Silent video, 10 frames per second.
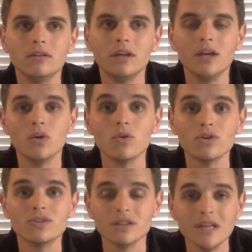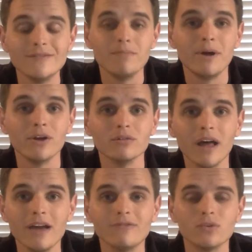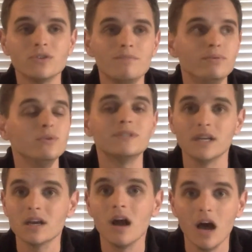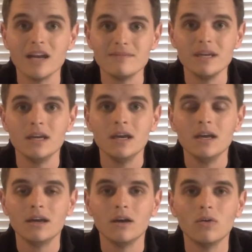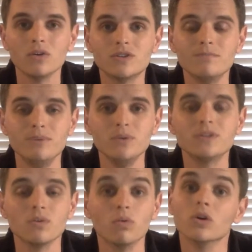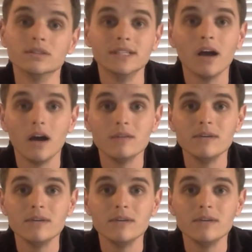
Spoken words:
in order to live a better life or to boost an economy or to boost the world economy.